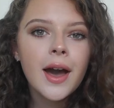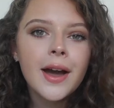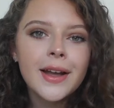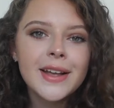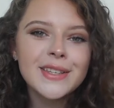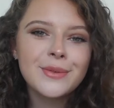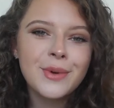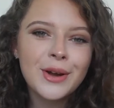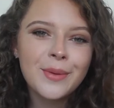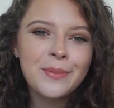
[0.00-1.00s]
Hi guys and
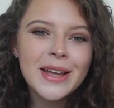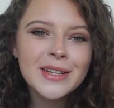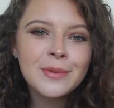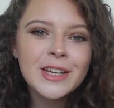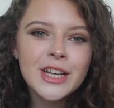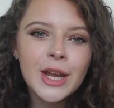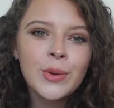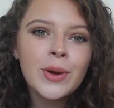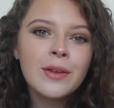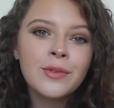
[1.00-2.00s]
welcome back to my
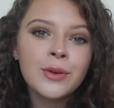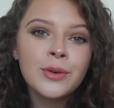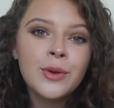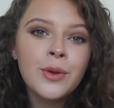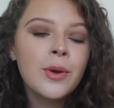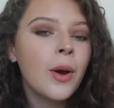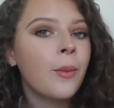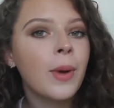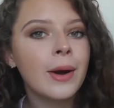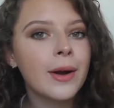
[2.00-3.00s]
channel. If you're new,
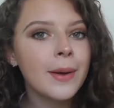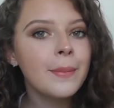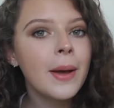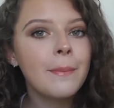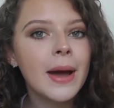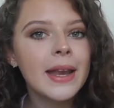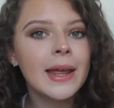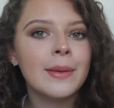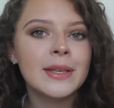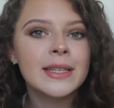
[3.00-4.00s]
welcome. My
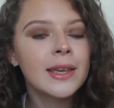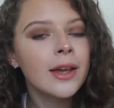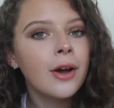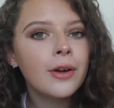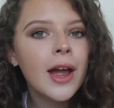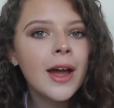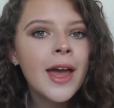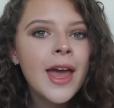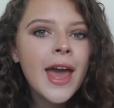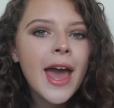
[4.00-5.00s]
name is Chiara
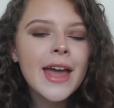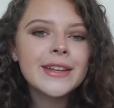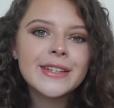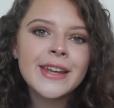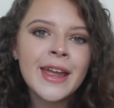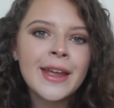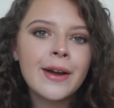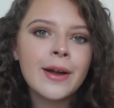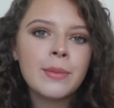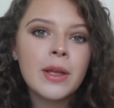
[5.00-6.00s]
and today
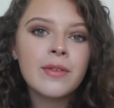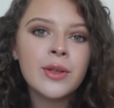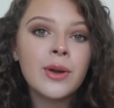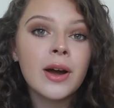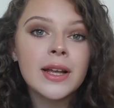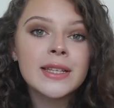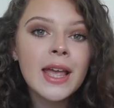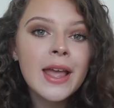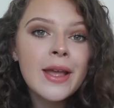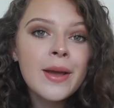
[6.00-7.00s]
I'm giving you guys
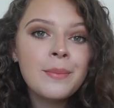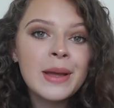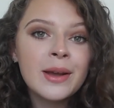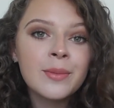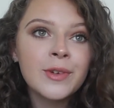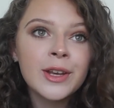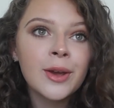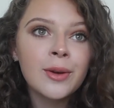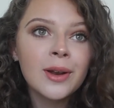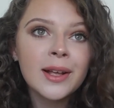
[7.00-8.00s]
a makeup
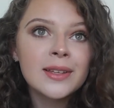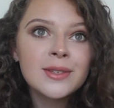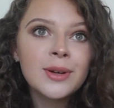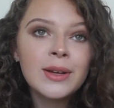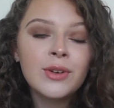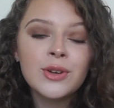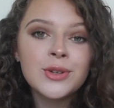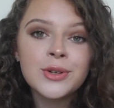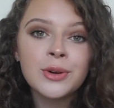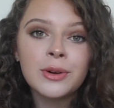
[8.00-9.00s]
video. Like it's not even a
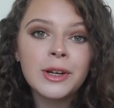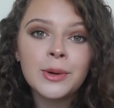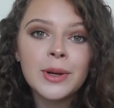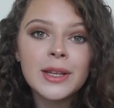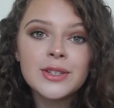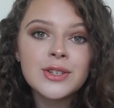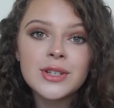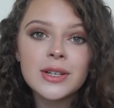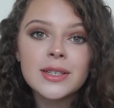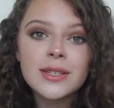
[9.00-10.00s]
tutorial, it's
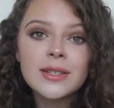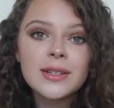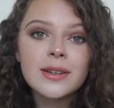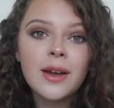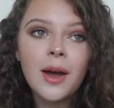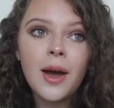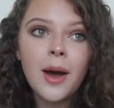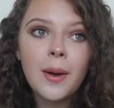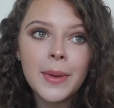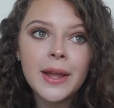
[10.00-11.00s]
just
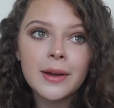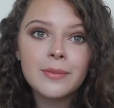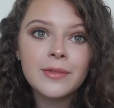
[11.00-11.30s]
a makeup